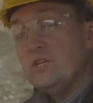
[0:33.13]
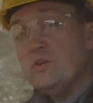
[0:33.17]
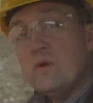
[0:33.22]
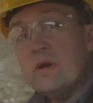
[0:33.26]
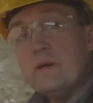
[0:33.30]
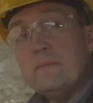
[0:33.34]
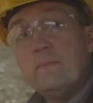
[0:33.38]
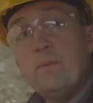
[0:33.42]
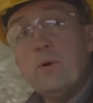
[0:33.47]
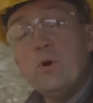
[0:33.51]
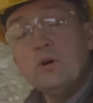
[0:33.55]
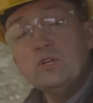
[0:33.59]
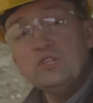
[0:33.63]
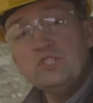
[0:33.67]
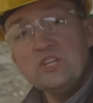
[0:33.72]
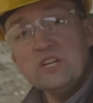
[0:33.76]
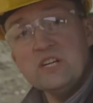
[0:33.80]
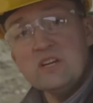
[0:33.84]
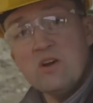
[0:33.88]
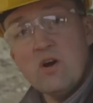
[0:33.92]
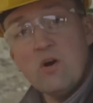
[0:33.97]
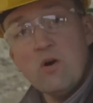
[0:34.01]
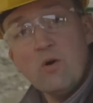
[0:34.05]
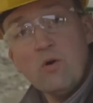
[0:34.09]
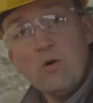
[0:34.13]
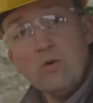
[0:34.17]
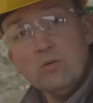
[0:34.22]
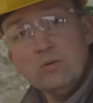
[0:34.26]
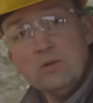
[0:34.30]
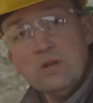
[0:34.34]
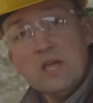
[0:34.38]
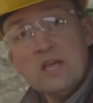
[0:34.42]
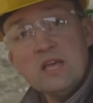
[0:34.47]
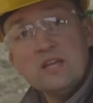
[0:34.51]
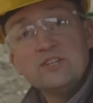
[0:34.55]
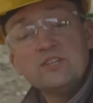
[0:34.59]
do a push and
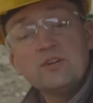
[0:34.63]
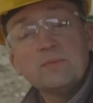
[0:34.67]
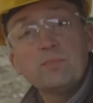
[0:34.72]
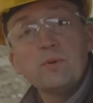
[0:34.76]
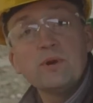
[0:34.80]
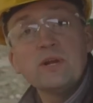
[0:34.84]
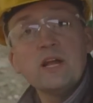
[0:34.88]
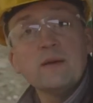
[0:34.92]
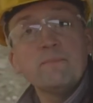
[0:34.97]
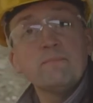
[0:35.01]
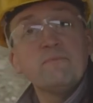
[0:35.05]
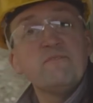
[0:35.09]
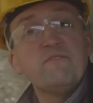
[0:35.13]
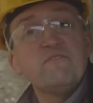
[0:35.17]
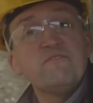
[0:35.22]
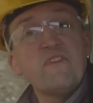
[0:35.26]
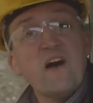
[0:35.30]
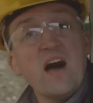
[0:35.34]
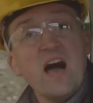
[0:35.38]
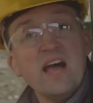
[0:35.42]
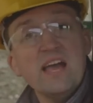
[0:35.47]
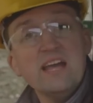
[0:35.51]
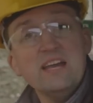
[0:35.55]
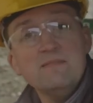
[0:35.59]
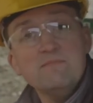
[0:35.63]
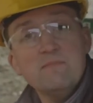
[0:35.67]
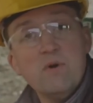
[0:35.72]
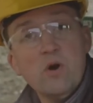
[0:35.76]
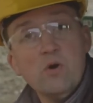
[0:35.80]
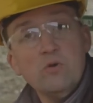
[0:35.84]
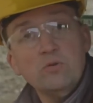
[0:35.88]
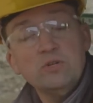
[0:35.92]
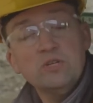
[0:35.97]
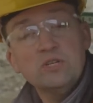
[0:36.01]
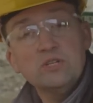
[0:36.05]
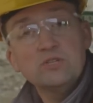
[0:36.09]
hold to bring up fine
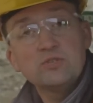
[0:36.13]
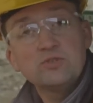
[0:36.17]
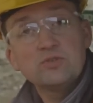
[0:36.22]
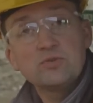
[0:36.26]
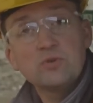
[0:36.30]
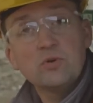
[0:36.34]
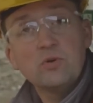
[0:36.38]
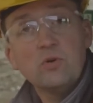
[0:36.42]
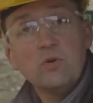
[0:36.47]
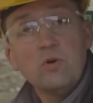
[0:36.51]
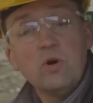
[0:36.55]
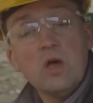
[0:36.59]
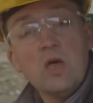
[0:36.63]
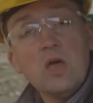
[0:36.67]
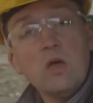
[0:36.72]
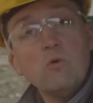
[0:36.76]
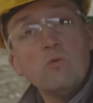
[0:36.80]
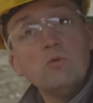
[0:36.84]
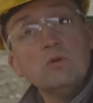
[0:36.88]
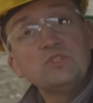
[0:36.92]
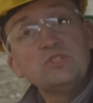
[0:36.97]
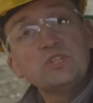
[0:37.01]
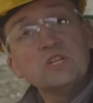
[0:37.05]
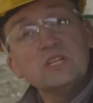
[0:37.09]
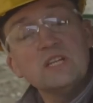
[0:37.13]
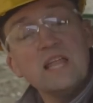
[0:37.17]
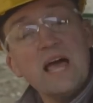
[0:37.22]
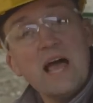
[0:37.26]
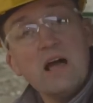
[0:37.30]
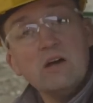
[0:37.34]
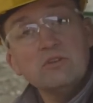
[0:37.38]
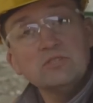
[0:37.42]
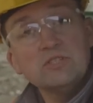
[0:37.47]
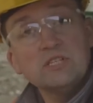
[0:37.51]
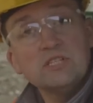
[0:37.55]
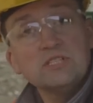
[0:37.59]
mode control, which
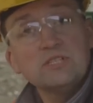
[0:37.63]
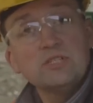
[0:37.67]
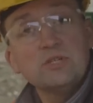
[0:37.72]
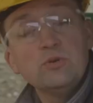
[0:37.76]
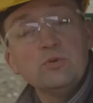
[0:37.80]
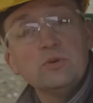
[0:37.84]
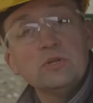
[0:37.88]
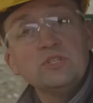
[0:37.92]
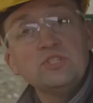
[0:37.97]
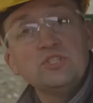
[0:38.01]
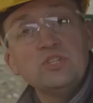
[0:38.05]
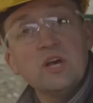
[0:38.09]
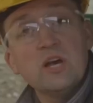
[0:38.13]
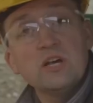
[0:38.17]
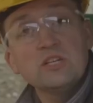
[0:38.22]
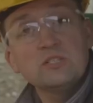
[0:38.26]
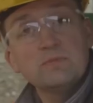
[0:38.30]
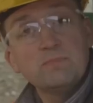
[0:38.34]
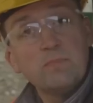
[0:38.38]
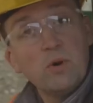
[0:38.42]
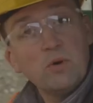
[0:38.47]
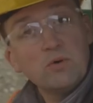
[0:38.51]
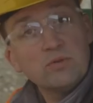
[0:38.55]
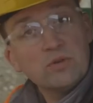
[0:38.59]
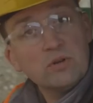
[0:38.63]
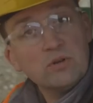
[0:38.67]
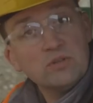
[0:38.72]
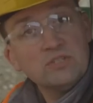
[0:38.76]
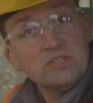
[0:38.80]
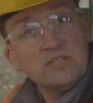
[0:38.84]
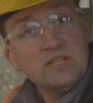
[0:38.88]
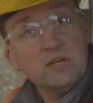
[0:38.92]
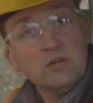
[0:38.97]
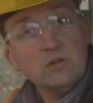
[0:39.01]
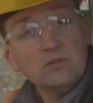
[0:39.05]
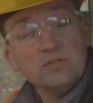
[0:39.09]
allows us to adjust both our
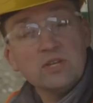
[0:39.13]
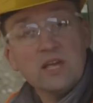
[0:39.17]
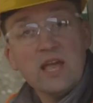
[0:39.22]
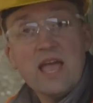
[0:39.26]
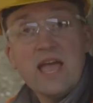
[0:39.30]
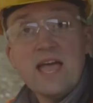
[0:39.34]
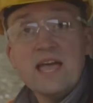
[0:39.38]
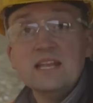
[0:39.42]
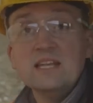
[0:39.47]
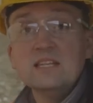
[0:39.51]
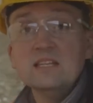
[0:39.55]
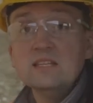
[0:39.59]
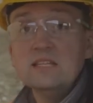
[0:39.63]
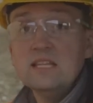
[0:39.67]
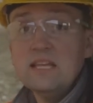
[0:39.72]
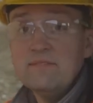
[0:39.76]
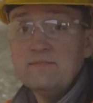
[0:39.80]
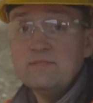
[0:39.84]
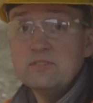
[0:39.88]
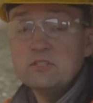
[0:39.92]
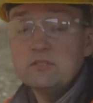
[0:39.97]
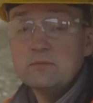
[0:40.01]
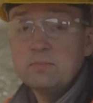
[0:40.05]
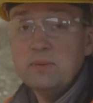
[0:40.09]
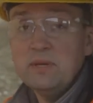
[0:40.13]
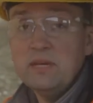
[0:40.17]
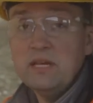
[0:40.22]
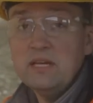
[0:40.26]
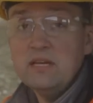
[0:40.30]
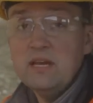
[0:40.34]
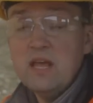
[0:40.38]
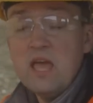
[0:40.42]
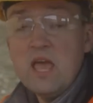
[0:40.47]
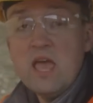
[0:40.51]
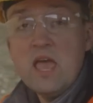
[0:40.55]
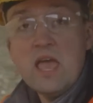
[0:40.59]
tilt and lift
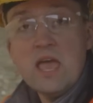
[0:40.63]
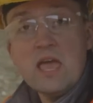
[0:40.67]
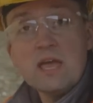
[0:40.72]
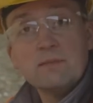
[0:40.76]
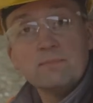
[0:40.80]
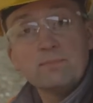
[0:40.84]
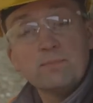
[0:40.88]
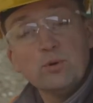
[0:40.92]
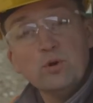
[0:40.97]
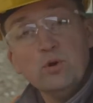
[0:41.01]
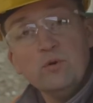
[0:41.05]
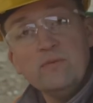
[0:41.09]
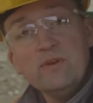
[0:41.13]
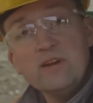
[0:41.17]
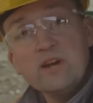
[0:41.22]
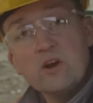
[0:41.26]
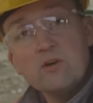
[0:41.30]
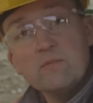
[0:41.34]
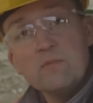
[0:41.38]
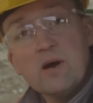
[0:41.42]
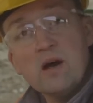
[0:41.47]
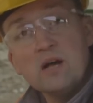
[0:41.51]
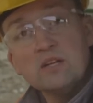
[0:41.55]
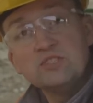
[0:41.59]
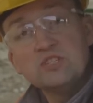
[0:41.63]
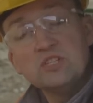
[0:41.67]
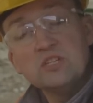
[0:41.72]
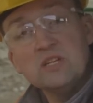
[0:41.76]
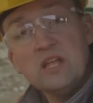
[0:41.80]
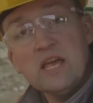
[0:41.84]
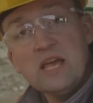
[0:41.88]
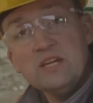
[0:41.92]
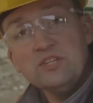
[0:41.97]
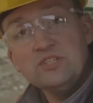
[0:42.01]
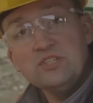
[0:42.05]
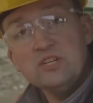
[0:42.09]
speed, improving our
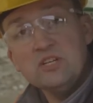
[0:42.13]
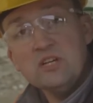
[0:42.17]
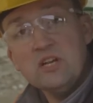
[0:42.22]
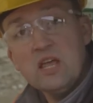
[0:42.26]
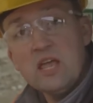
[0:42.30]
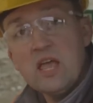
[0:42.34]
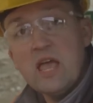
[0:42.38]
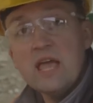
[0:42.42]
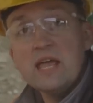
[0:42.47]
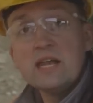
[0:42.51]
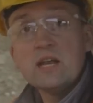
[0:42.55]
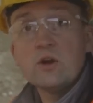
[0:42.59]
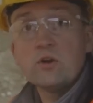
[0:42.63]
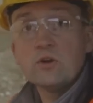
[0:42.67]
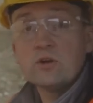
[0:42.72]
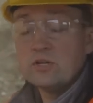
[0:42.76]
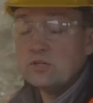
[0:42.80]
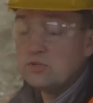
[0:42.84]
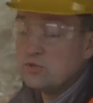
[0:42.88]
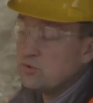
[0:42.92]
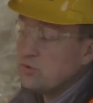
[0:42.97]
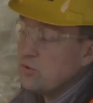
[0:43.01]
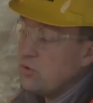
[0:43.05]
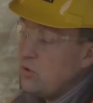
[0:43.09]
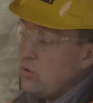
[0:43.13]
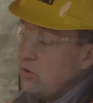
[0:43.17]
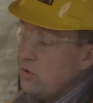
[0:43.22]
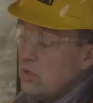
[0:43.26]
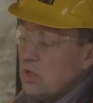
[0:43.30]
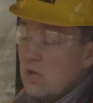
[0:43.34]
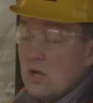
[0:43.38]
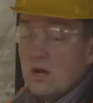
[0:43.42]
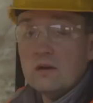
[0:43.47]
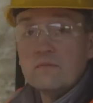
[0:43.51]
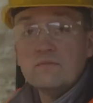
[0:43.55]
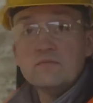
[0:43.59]
modulation and our control
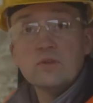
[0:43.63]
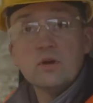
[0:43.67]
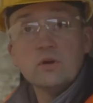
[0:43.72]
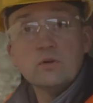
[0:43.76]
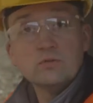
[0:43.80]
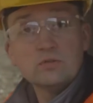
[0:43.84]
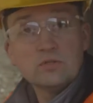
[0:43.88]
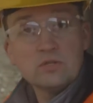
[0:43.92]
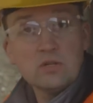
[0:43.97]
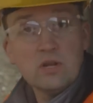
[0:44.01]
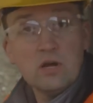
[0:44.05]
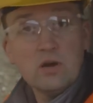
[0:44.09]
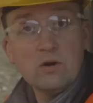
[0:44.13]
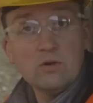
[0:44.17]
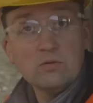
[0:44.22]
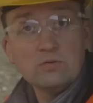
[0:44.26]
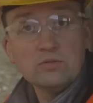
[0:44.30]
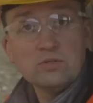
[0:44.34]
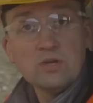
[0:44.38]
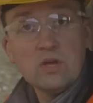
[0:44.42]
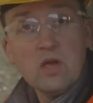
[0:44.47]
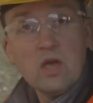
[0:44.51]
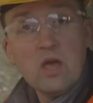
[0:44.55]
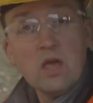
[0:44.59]
of those loads.